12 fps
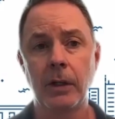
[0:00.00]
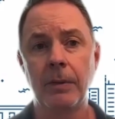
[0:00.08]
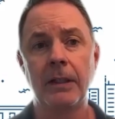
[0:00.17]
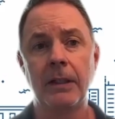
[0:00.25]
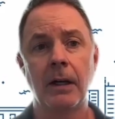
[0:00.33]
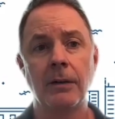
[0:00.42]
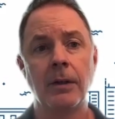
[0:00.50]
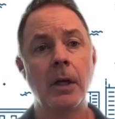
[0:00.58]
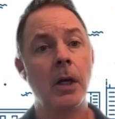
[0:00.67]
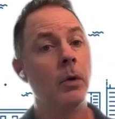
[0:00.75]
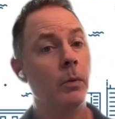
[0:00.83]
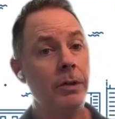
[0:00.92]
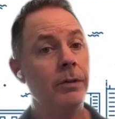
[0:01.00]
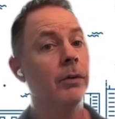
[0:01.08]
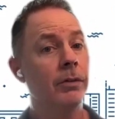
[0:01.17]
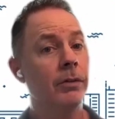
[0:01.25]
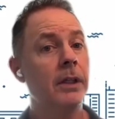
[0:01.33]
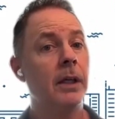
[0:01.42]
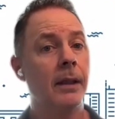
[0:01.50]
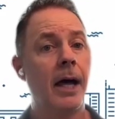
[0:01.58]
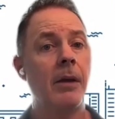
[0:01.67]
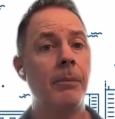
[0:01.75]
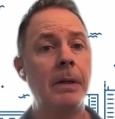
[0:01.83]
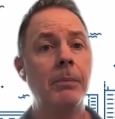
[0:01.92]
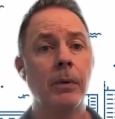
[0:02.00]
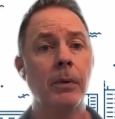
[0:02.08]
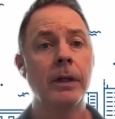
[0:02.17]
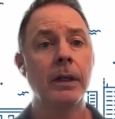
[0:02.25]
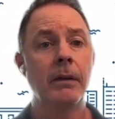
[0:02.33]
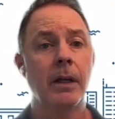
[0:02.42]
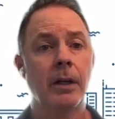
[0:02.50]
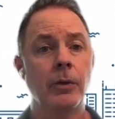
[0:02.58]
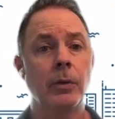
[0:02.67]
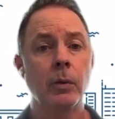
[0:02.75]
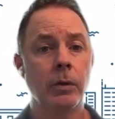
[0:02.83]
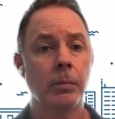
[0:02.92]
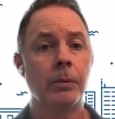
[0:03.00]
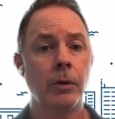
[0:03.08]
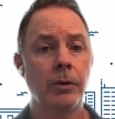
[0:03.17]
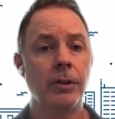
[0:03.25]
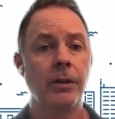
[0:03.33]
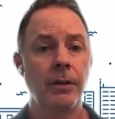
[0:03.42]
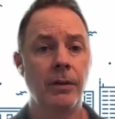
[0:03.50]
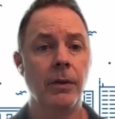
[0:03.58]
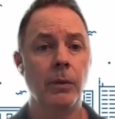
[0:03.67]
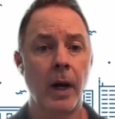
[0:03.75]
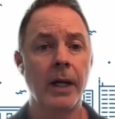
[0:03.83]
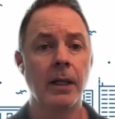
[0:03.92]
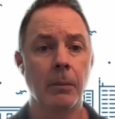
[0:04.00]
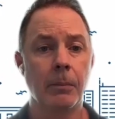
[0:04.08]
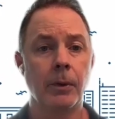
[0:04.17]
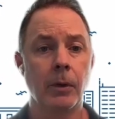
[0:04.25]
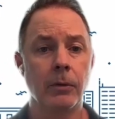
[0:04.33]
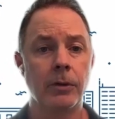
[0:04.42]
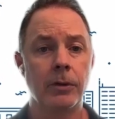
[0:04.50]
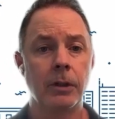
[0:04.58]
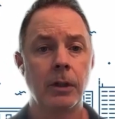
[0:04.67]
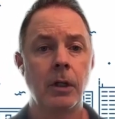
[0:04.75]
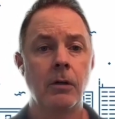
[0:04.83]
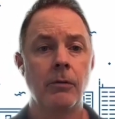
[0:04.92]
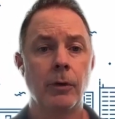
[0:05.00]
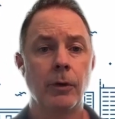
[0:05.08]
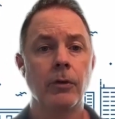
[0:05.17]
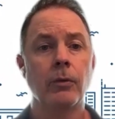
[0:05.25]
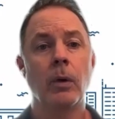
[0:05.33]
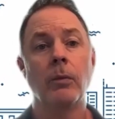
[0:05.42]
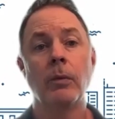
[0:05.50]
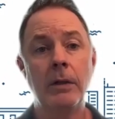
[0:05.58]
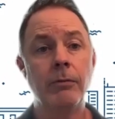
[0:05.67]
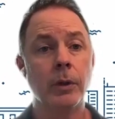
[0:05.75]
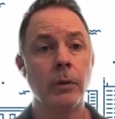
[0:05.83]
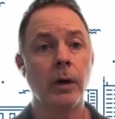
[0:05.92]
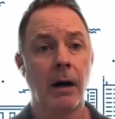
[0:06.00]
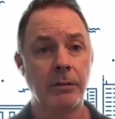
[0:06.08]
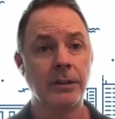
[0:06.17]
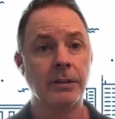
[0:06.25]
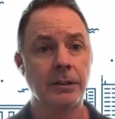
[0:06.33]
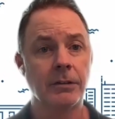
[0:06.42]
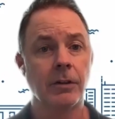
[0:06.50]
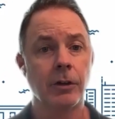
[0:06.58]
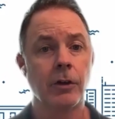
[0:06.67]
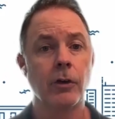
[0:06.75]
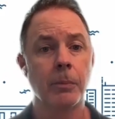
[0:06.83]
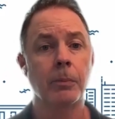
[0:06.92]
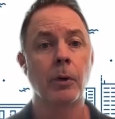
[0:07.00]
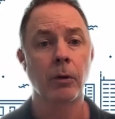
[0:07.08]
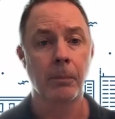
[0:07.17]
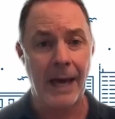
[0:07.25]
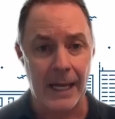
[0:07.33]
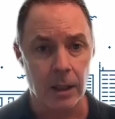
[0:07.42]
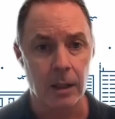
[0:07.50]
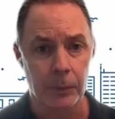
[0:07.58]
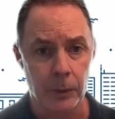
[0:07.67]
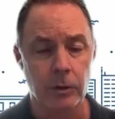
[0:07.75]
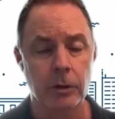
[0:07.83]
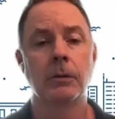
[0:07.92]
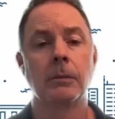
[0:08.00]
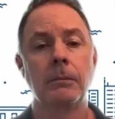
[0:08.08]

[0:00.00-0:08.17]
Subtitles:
Because we still see a lot of people thinking that a tools approach is the right approach versus what we view obviously as a security programmatic approach.